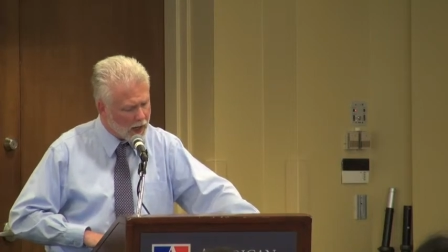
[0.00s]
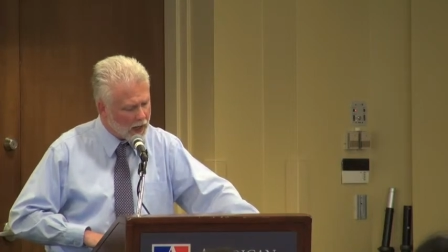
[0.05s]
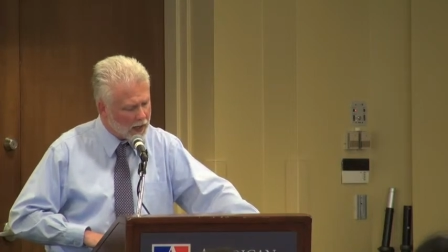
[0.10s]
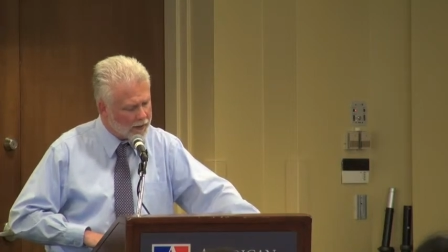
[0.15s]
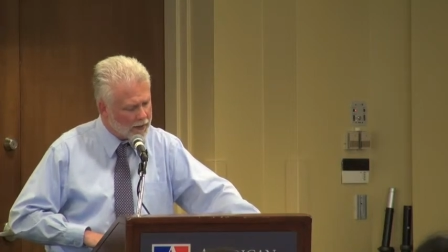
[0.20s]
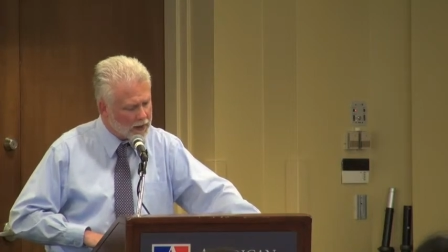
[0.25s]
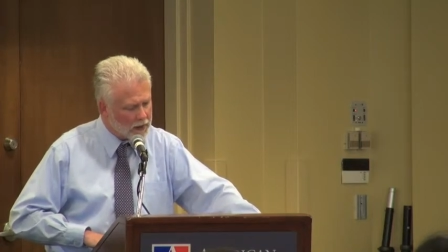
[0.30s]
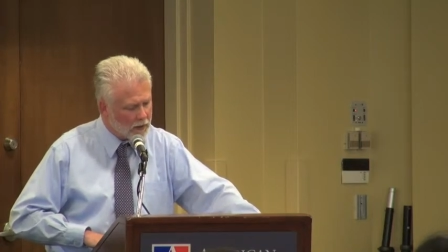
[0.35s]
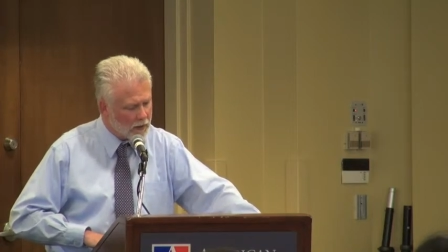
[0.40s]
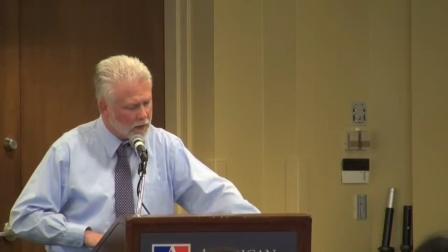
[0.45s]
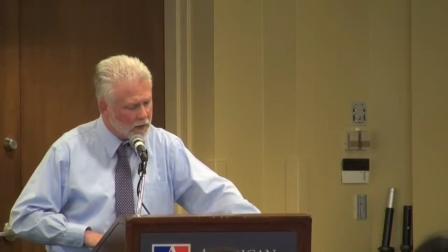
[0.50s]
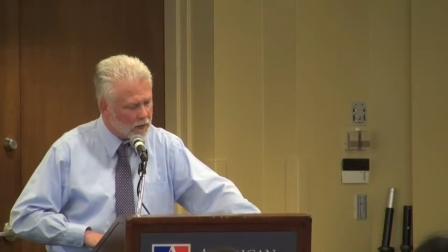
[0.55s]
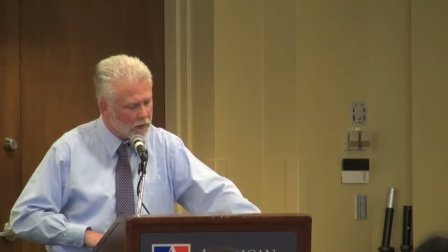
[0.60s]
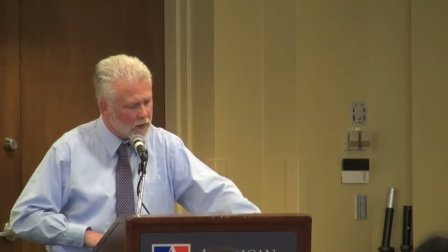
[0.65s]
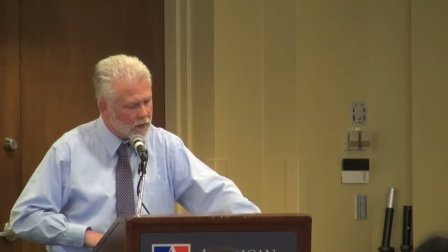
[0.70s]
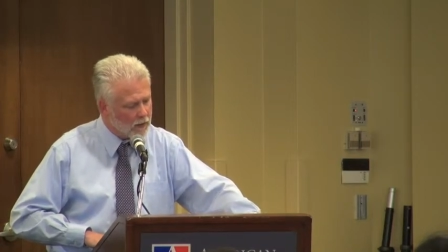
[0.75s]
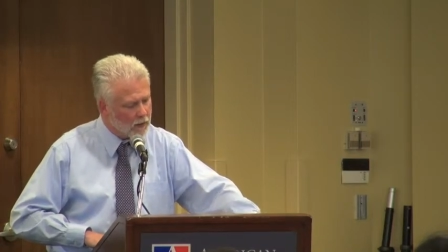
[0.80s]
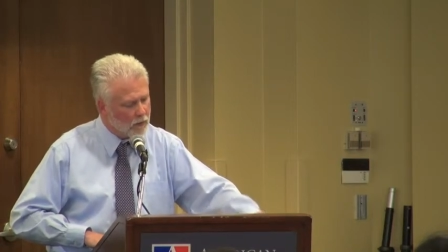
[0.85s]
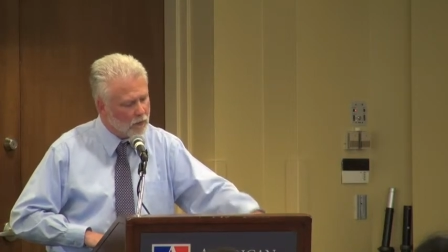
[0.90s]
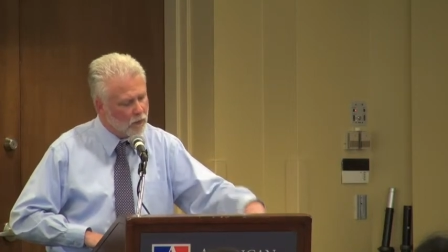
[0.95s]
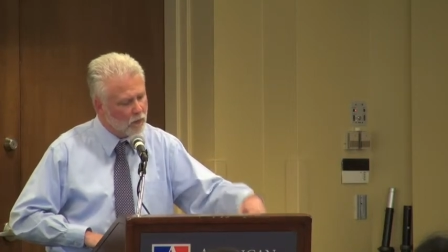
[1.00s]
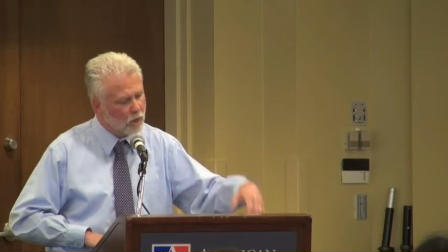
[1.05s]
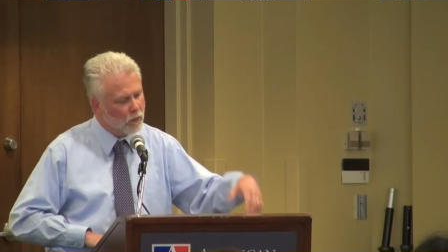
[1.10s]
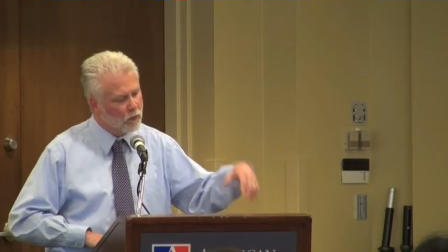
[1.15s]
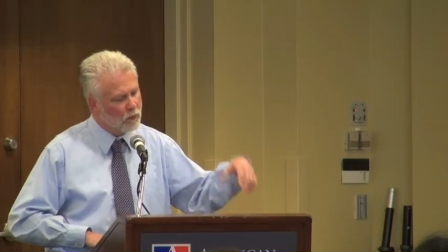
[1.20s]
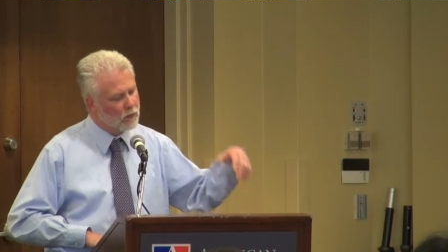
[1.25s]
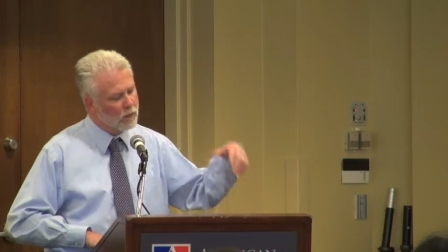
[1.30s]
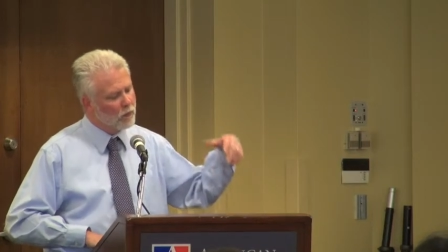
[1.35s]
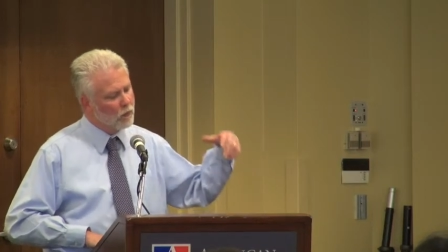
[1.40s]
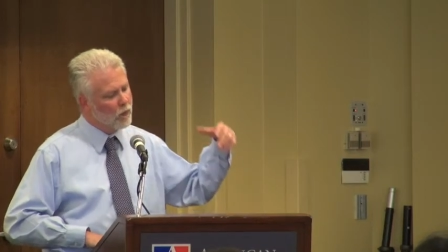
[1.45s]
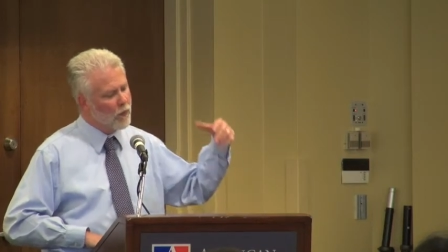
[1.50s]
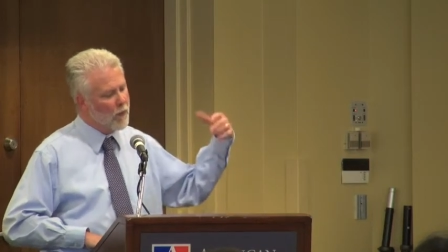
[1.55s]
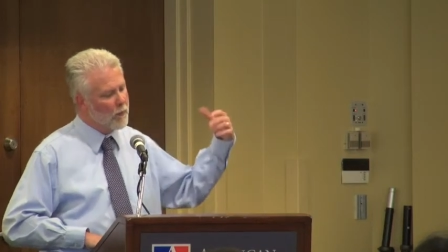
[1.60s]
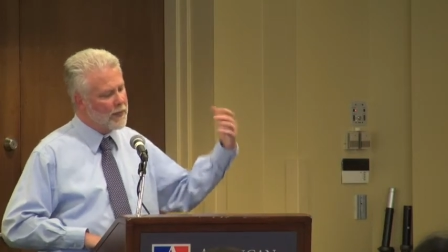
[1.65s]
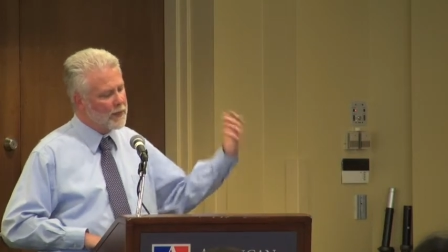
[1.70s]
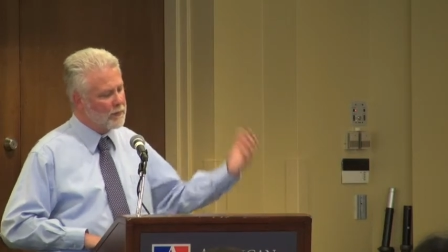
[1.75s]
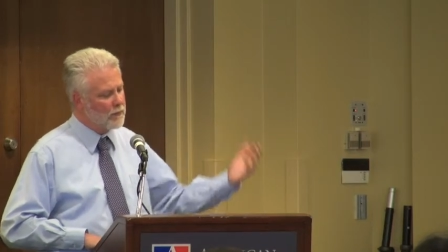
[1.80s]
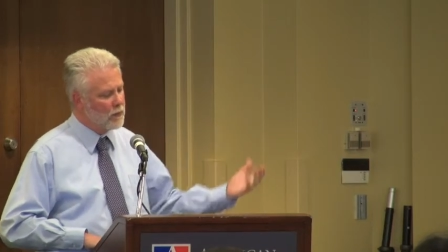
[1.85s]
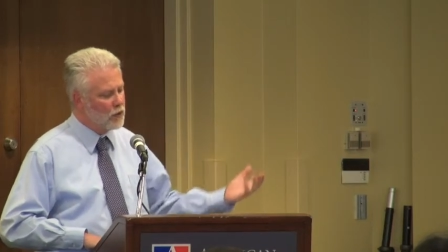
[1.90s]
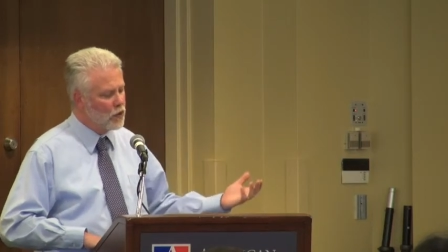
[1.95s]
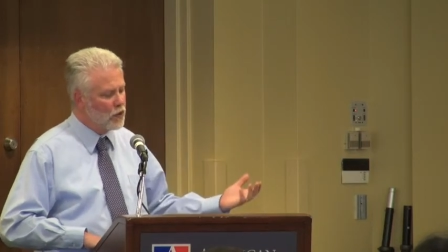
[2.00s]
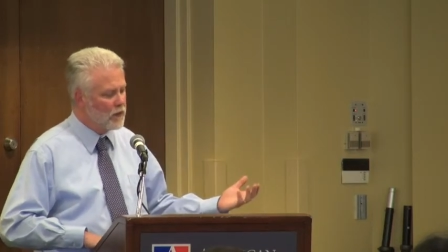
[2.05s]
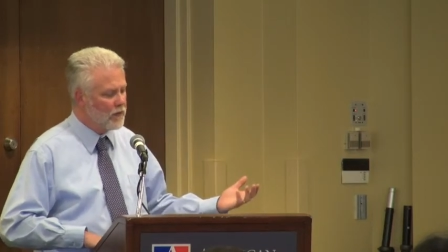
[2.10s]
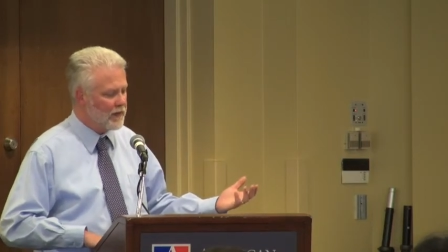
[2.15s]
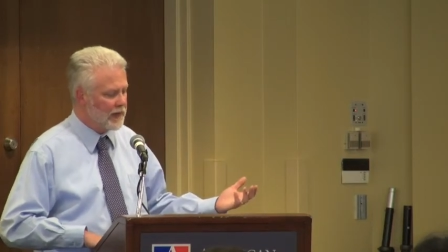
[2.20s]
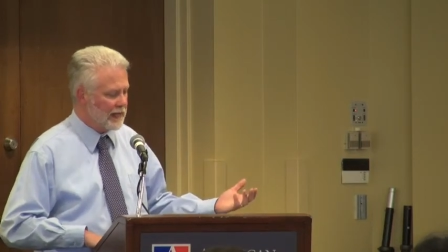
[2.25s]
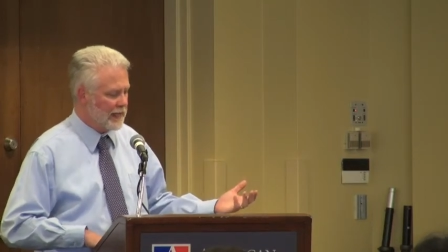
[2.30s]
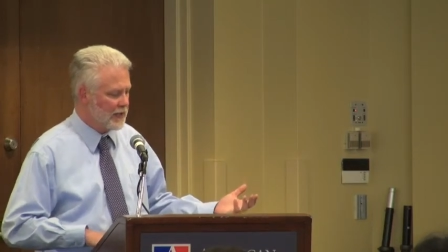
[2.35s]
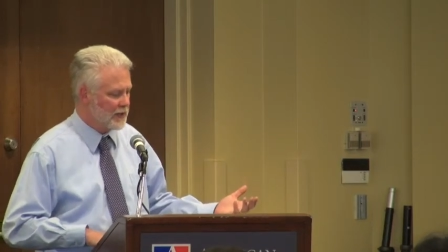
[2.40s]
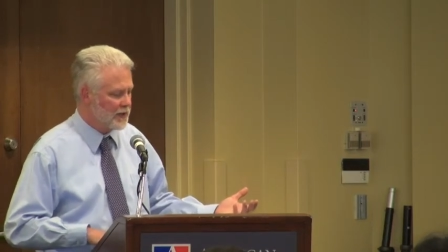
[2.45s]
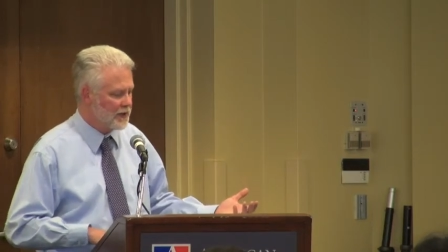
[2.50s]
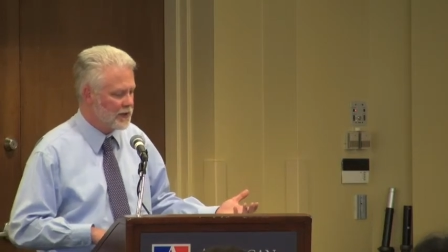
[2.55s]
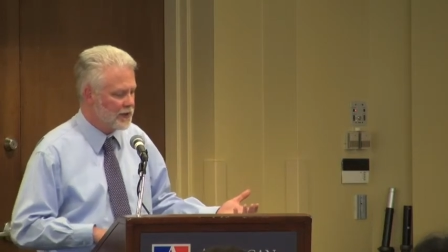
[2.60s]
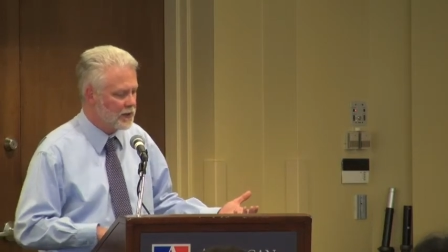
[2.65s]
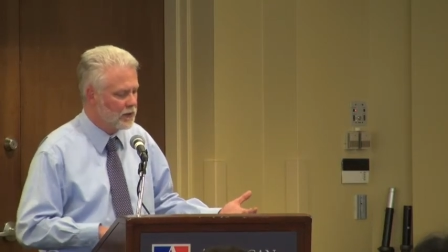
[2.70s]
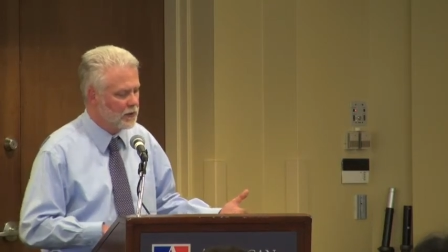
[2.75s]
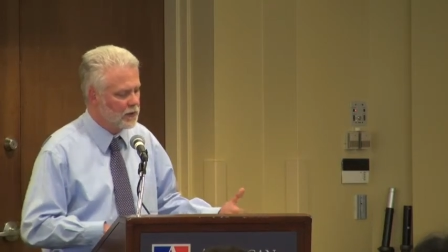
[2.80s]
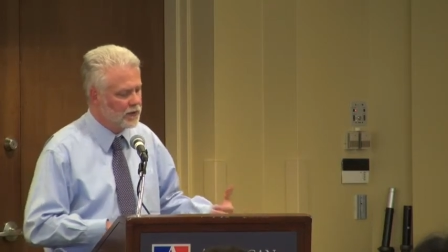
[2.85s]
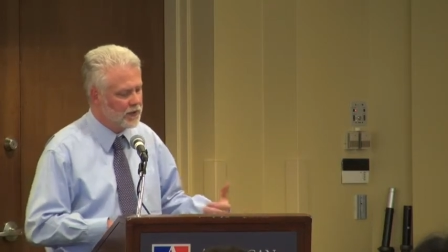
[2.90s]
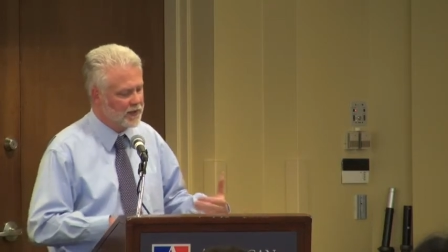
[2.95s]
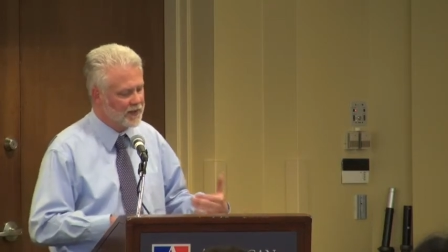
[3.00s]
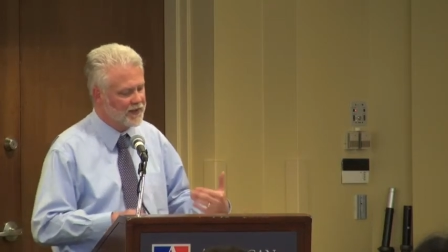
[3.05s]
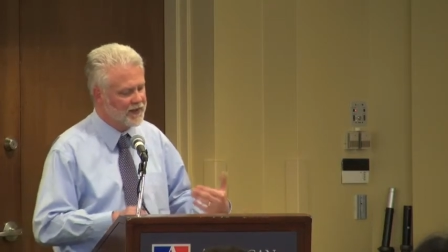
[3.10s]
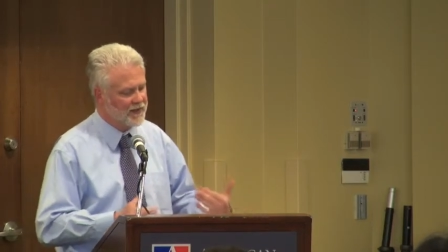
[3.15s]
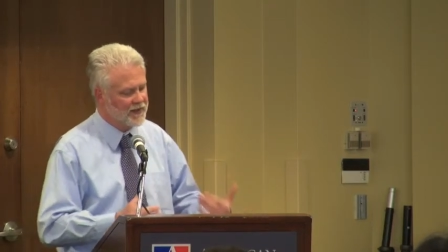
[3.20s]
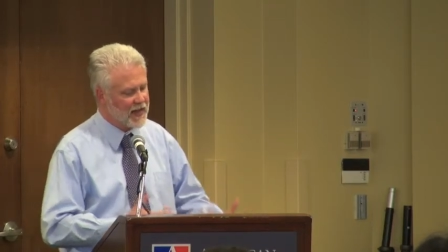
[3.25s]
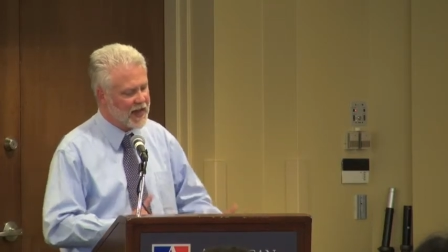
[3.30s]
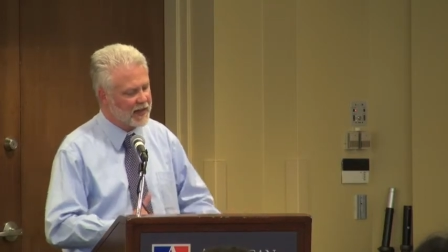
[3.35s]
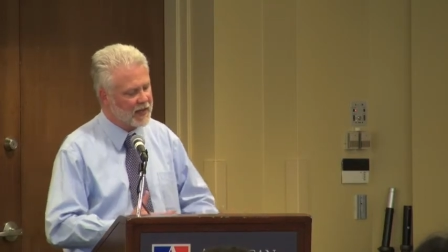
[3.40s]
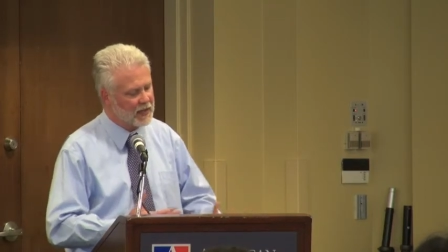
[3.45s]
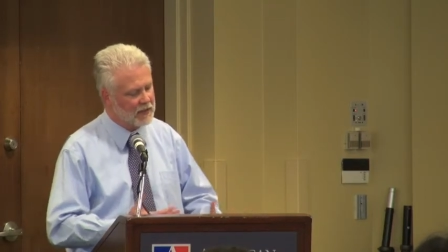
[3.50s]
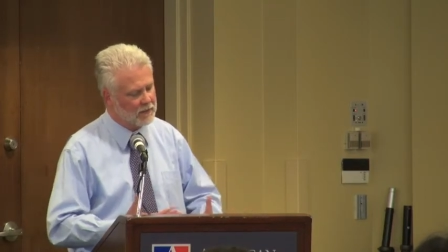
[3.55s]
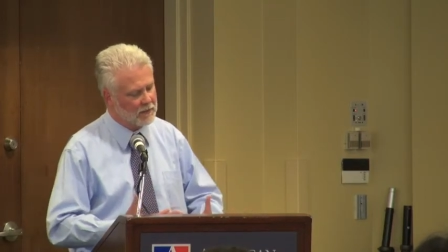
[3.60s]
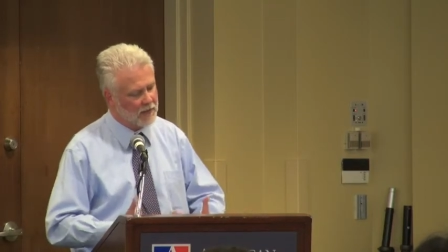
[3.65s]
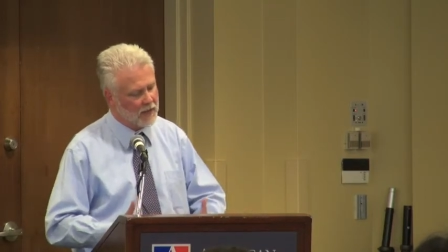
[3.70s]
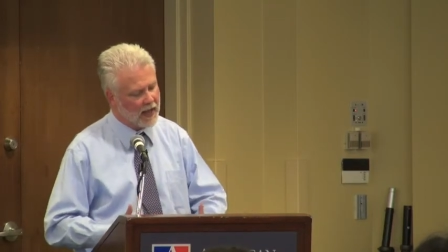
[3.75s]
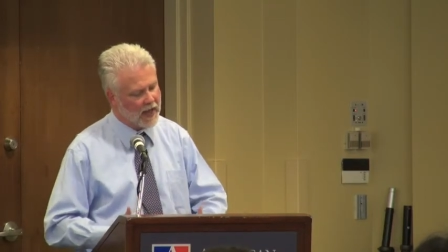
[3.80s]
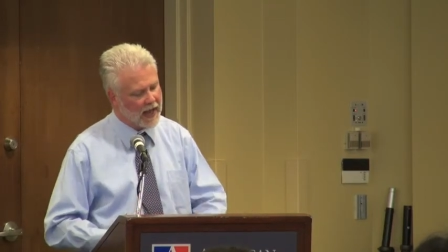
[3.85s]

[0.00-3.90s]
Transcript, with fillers: I think when we move into the second